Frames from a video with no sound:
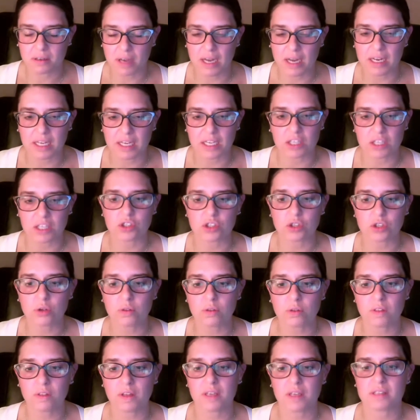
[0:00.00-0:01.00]
and it can do
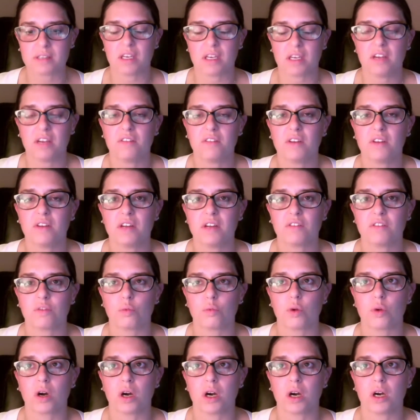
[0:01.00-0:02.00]
things even if
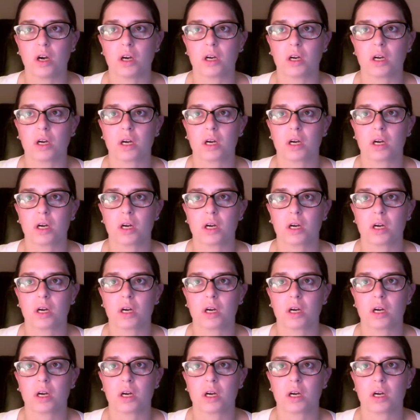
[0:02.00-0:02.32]
we're